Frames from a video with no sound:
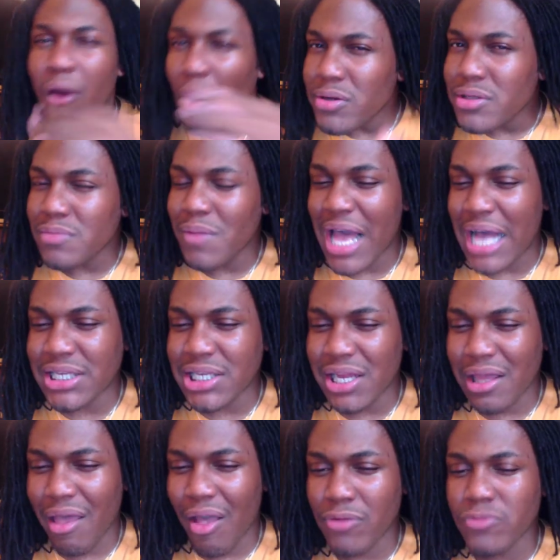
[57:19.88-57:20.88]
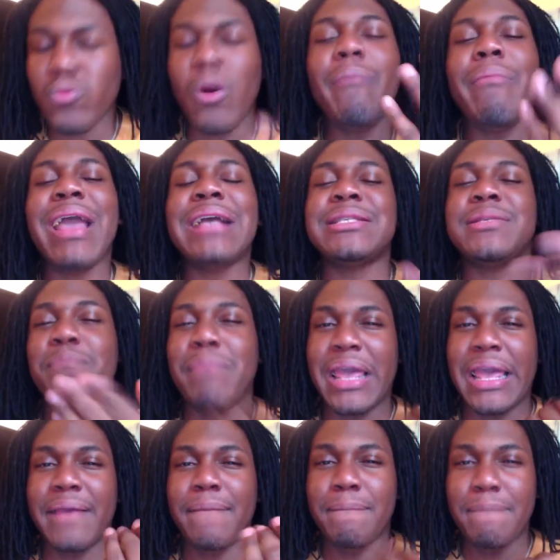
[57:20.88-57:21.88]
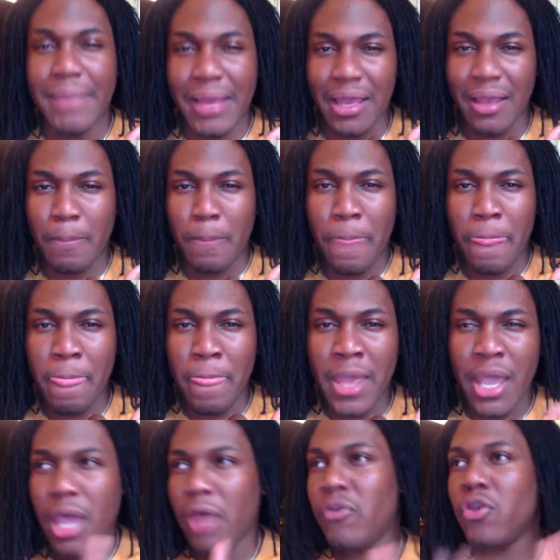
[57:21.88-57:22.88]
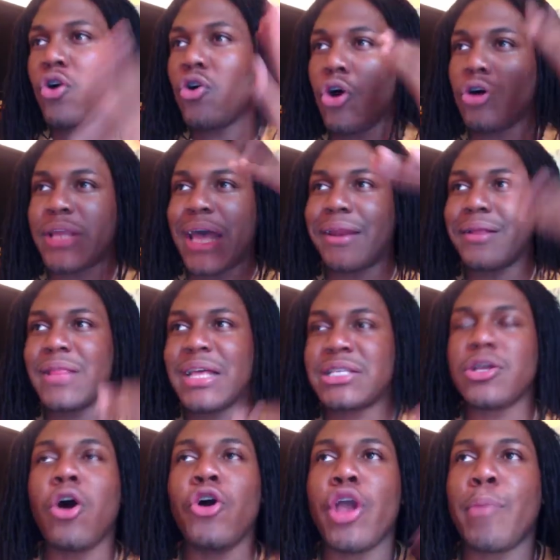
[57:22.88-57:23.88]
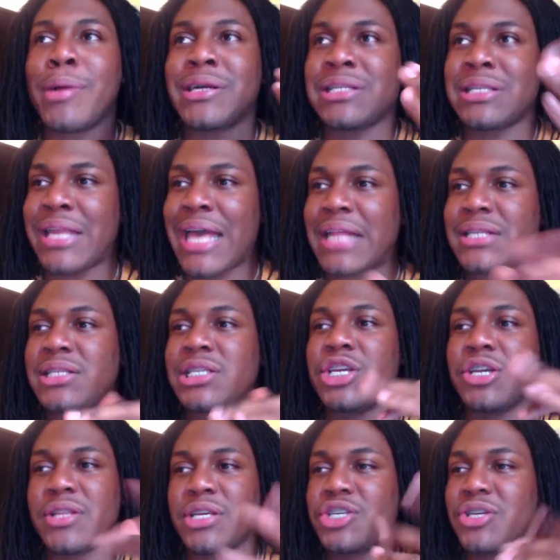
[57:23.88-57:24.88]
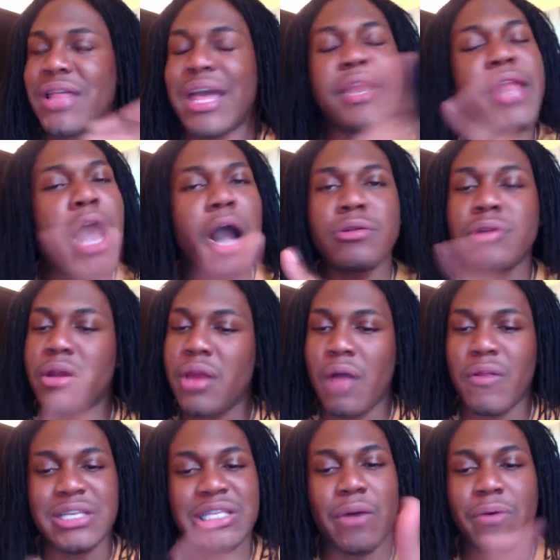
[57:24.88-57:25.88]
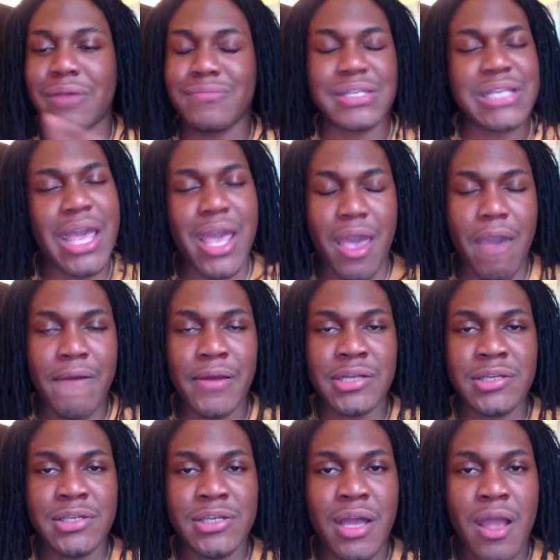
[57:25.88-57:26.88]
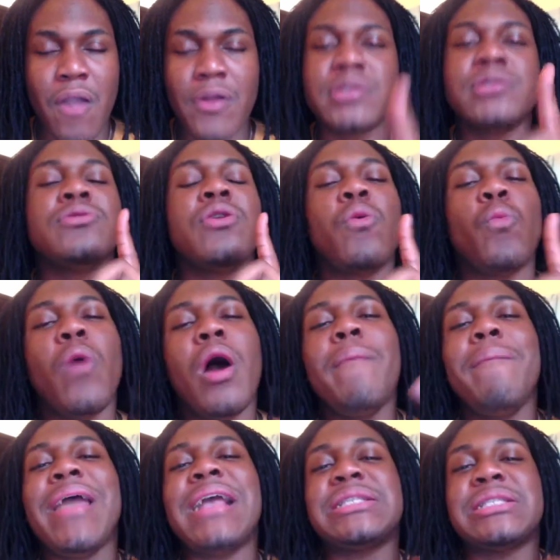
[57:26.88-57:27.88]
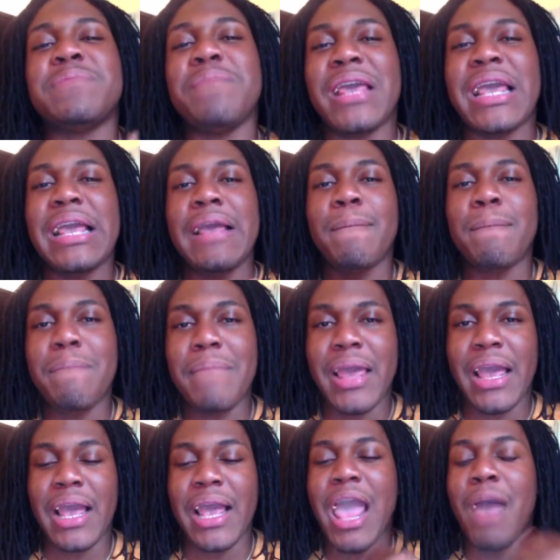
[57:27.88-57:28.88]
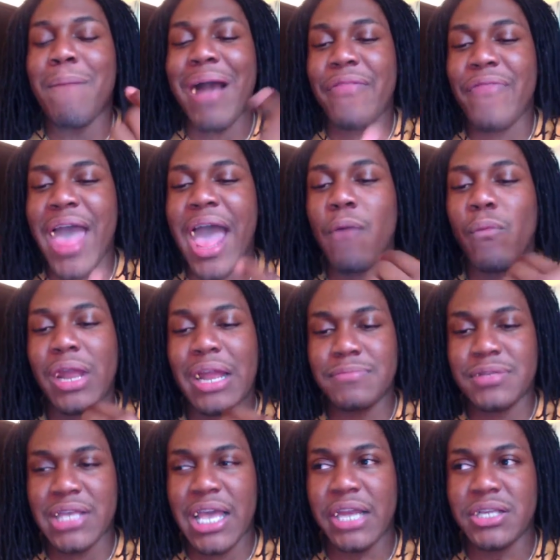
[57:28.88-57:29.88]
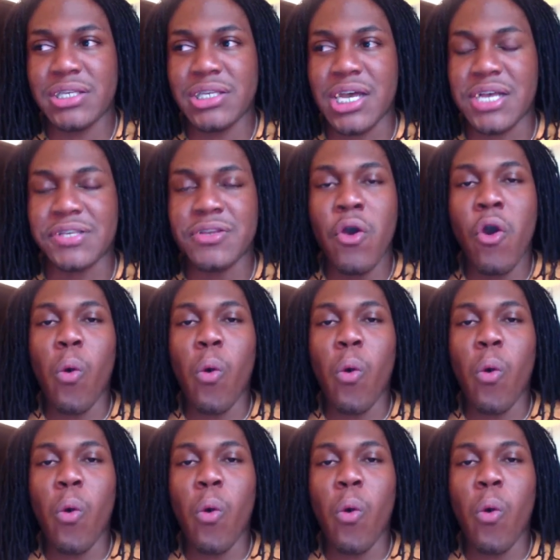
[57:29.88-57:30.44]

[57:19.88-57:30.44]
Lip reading: Let me ask that again. What makes me me? And then you'll go down a list. Oh, your personality, you're this, you're that. No, that's not what I'm saying. What makes me me? And by that, what I'm saying is this.